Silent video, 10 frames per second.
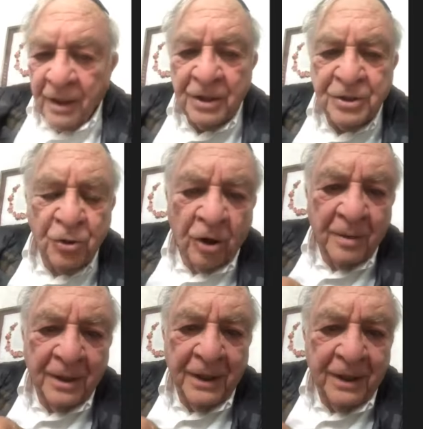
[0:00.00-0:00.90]
Because
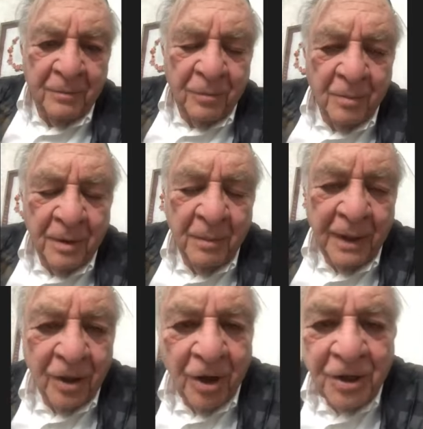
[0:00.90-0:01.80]
normally,
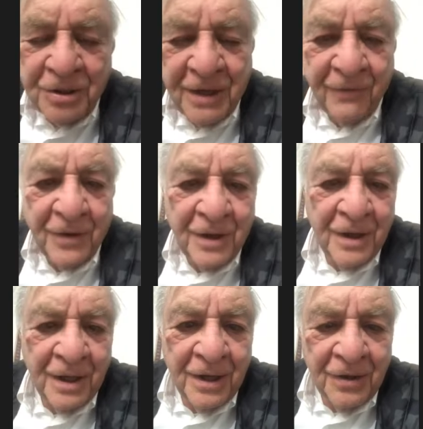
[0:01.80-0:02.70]
Meila is even
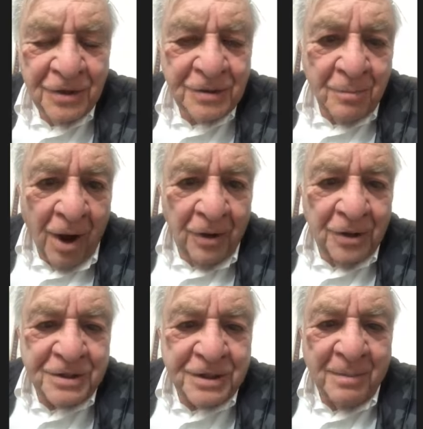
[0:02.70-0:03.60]
the
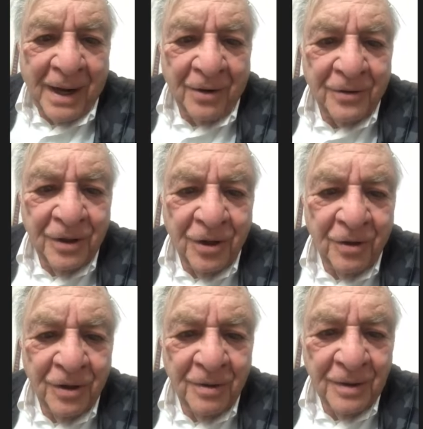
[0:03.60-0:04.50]
smallest amount, you know.